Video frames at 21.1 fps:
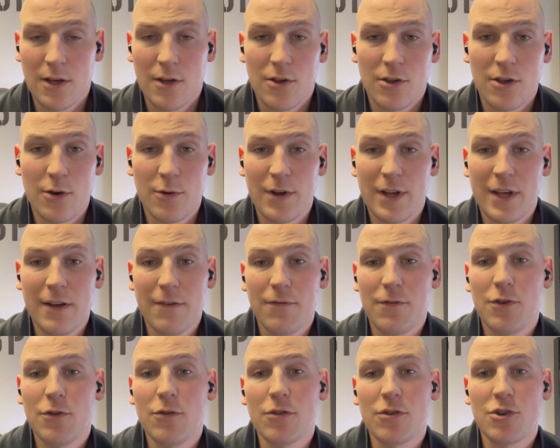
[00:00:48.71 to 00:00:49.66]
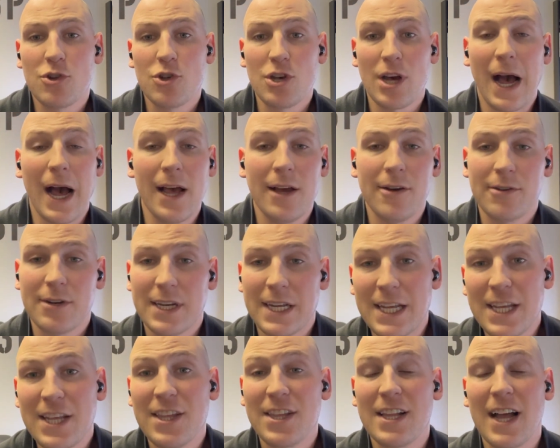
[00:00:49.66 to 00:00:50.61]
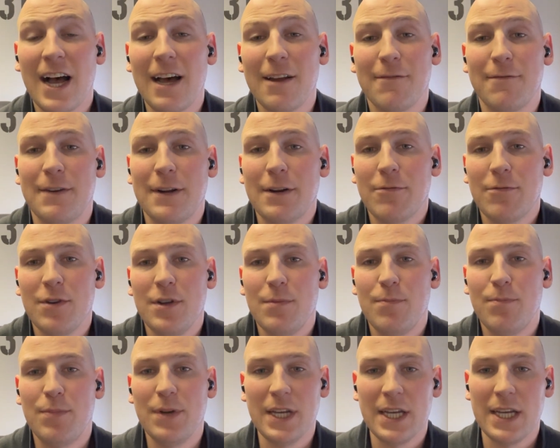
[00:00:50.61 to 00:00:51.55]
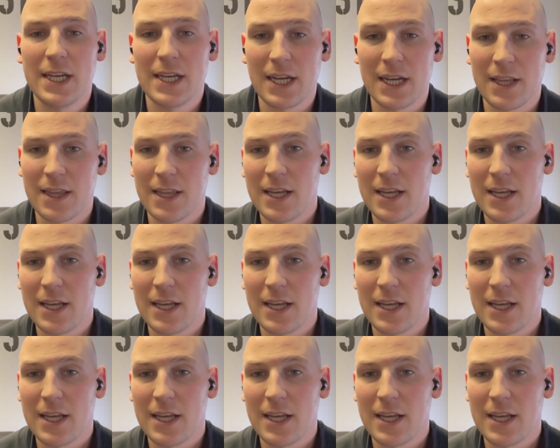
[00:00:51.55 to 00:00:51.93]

So if your child is not very big,